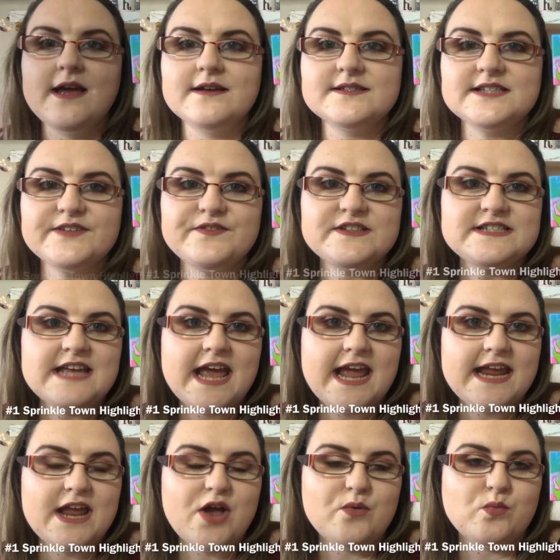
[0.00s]
So for
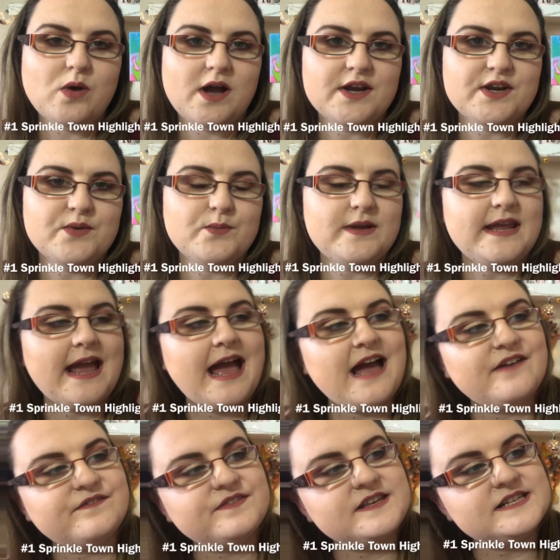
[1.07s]
day 1 we
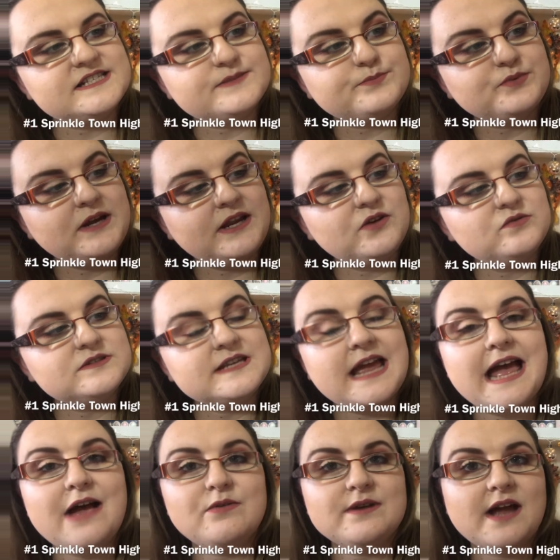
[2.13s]
have this Sprinkle
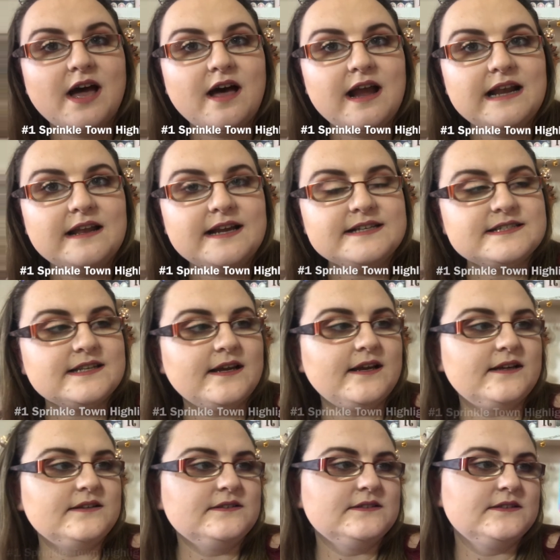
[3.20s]
Town
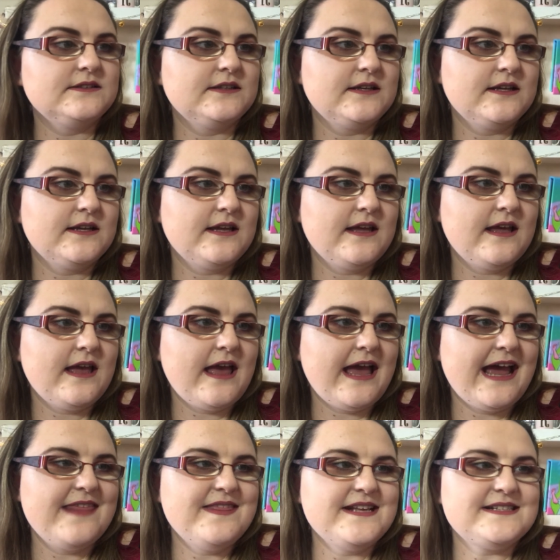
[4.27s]
highlighter.
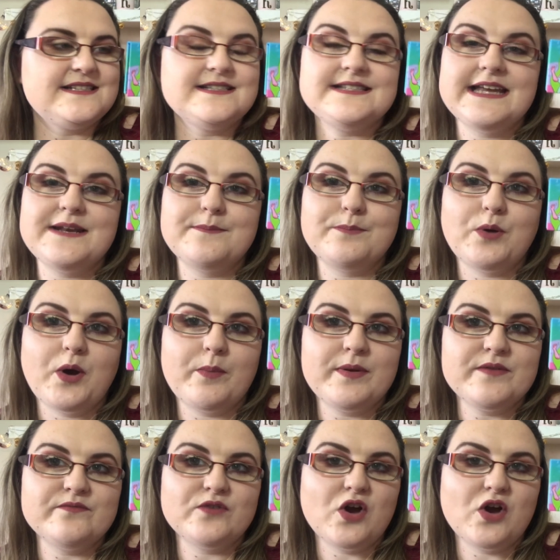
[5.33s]
And this is in Poppin